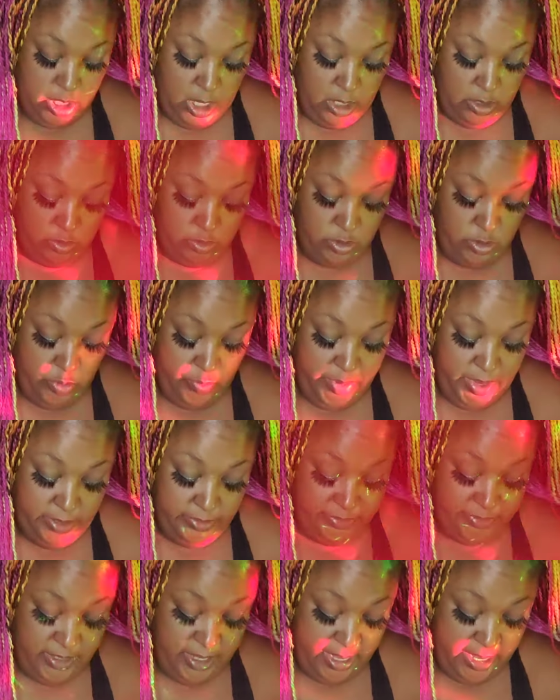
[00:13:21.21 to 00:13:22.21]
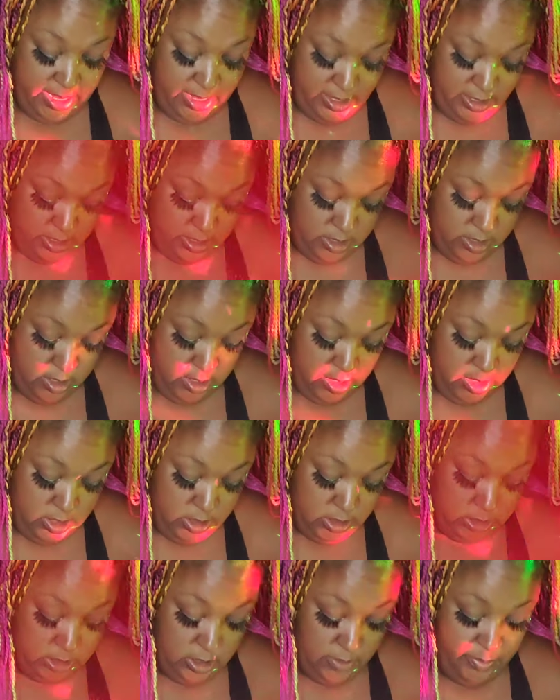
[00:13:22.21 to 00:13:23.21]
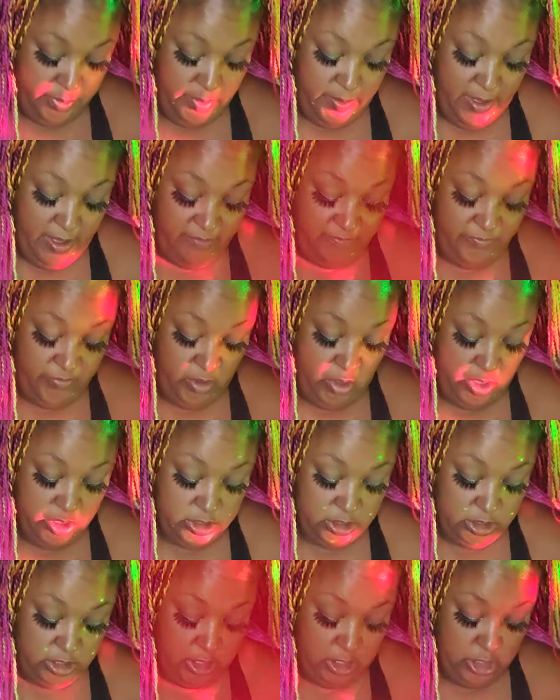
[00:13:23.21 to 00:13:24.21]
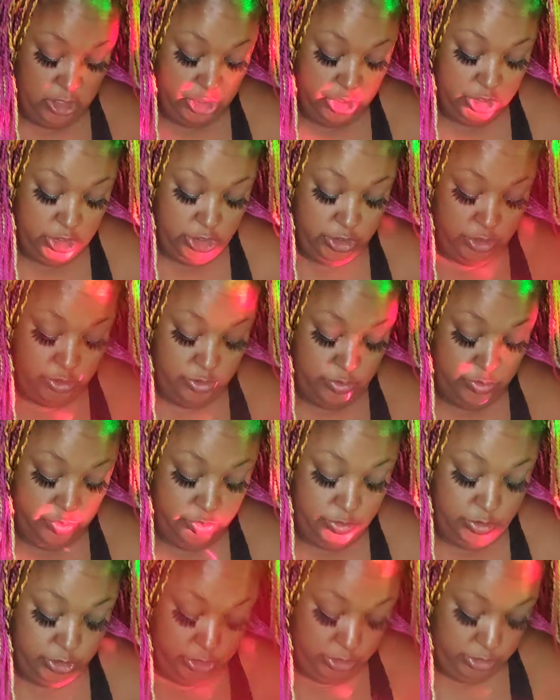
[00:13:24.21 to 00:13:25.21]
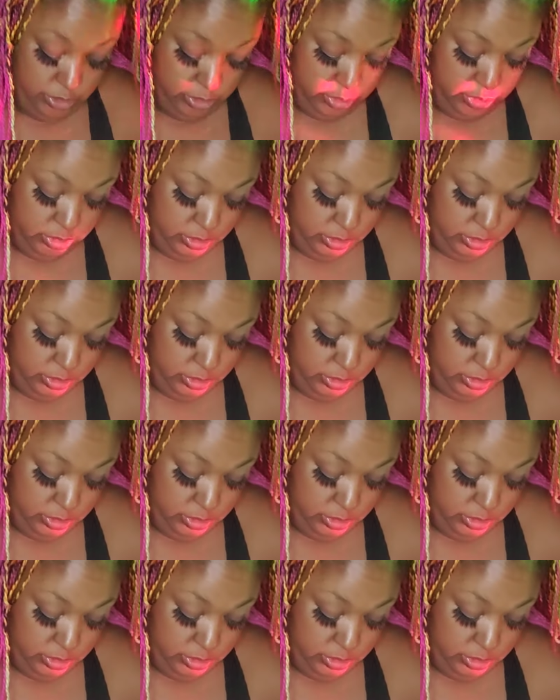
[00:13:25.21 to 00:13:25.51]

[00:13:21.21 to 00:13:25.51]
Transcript: I don't know about that. Something about falsely accused.